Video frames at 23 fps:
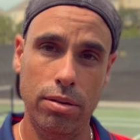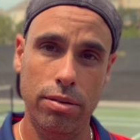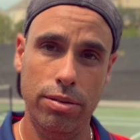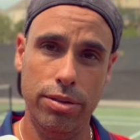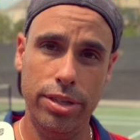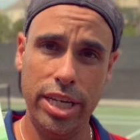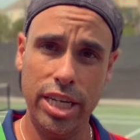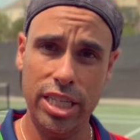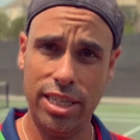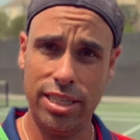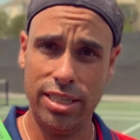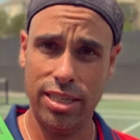
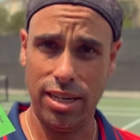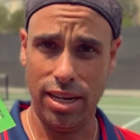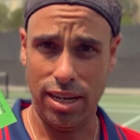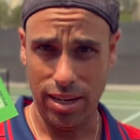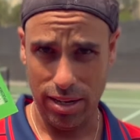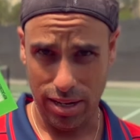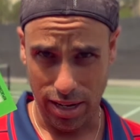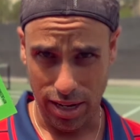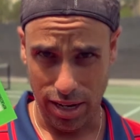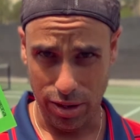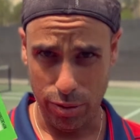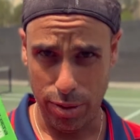This
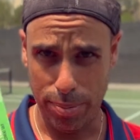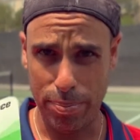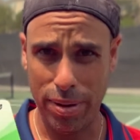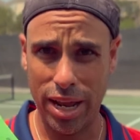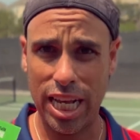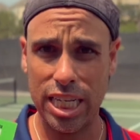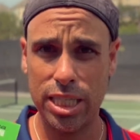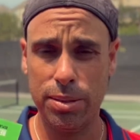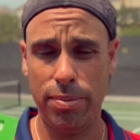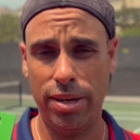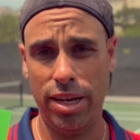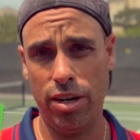
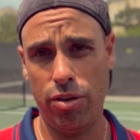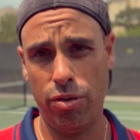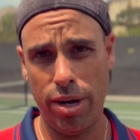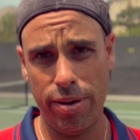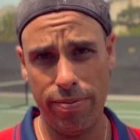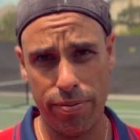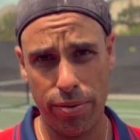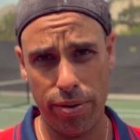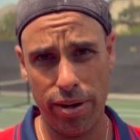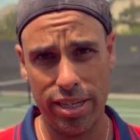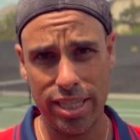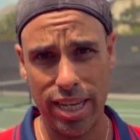replacement grip,
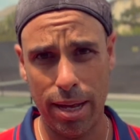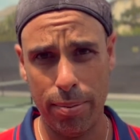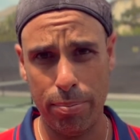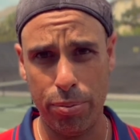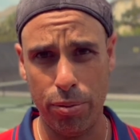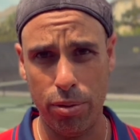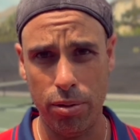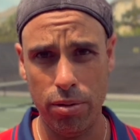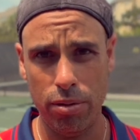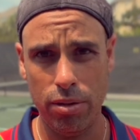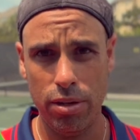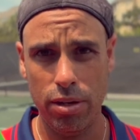for
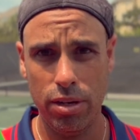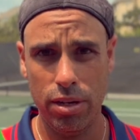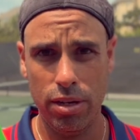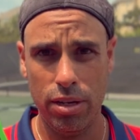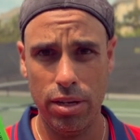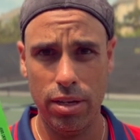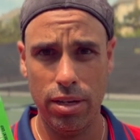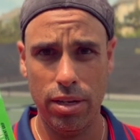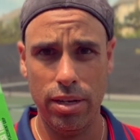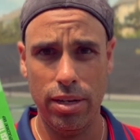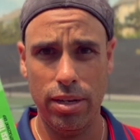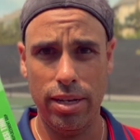example,
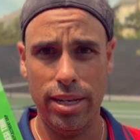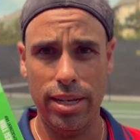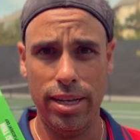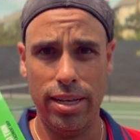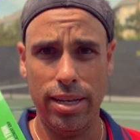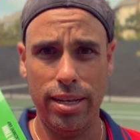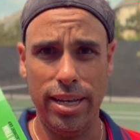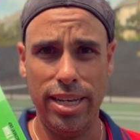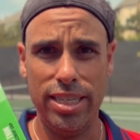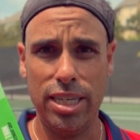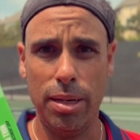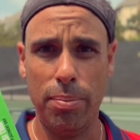
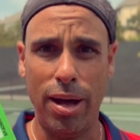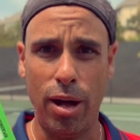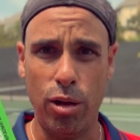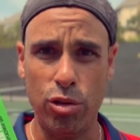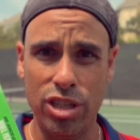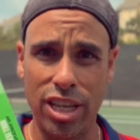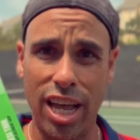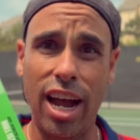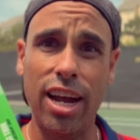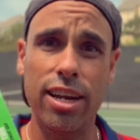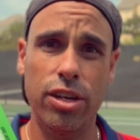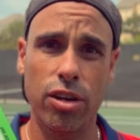is about
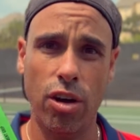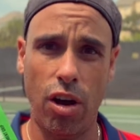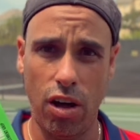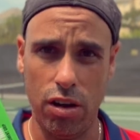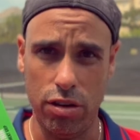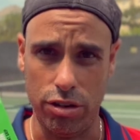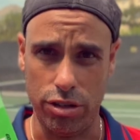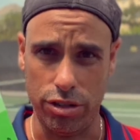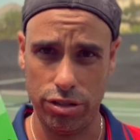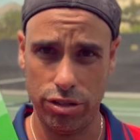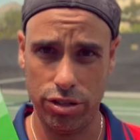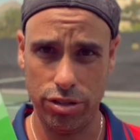
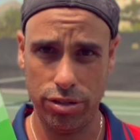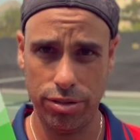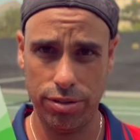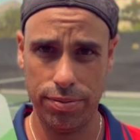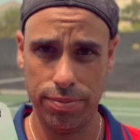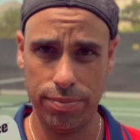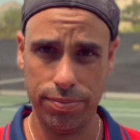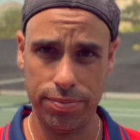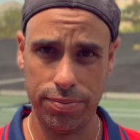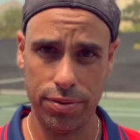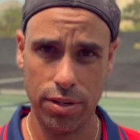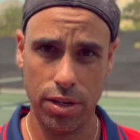$9,
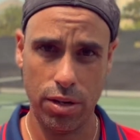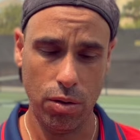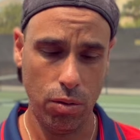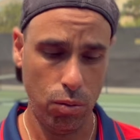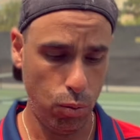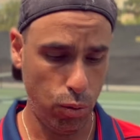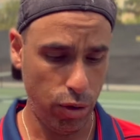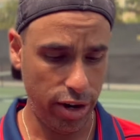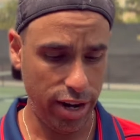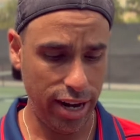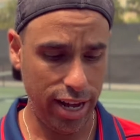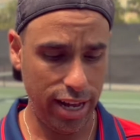
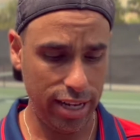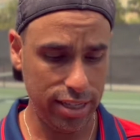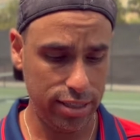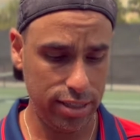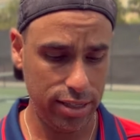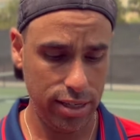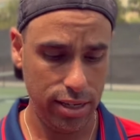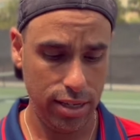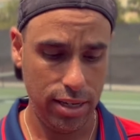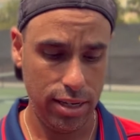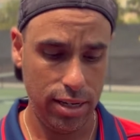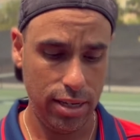whereas
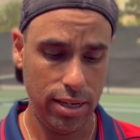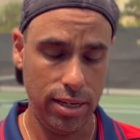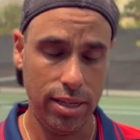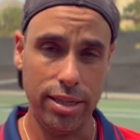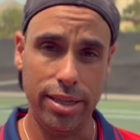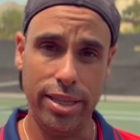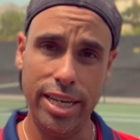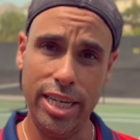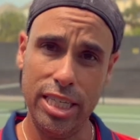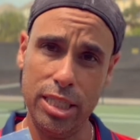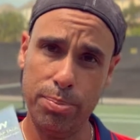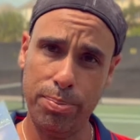
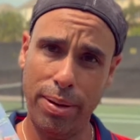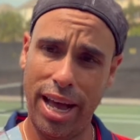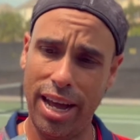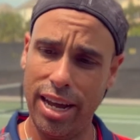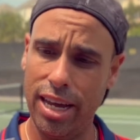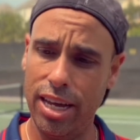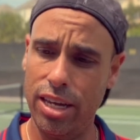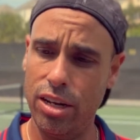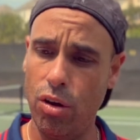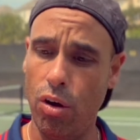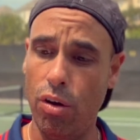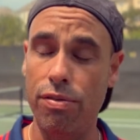this
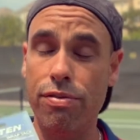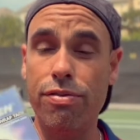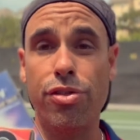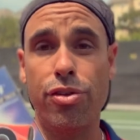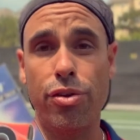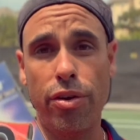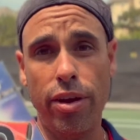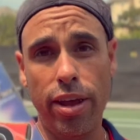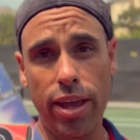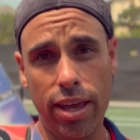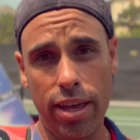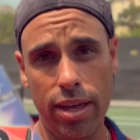packet of
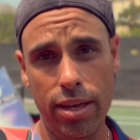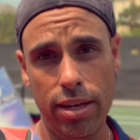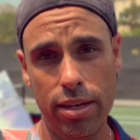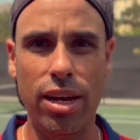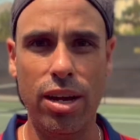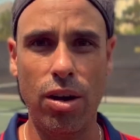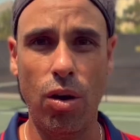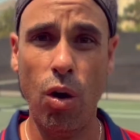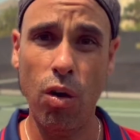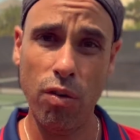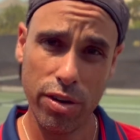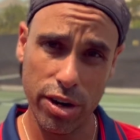3
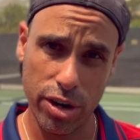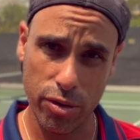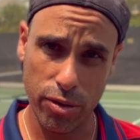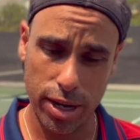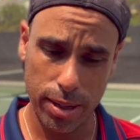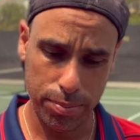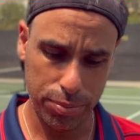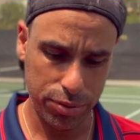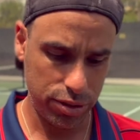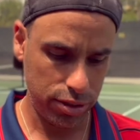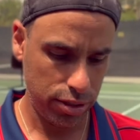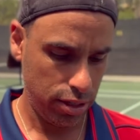
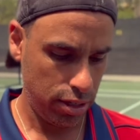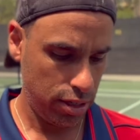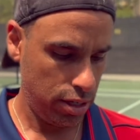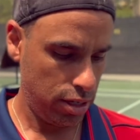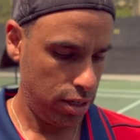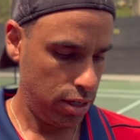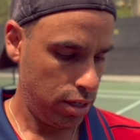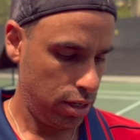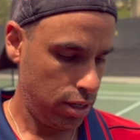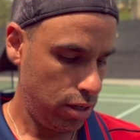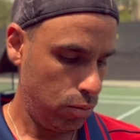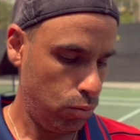overgrips
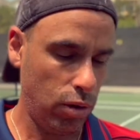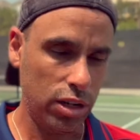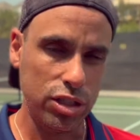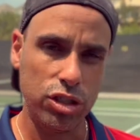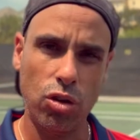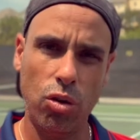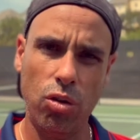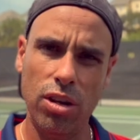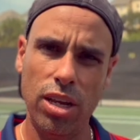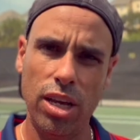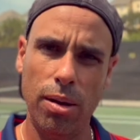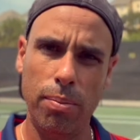was
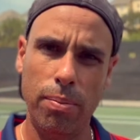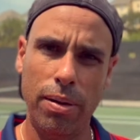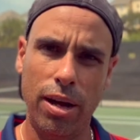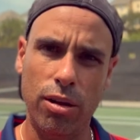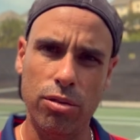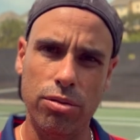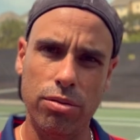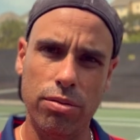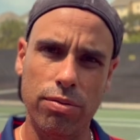only about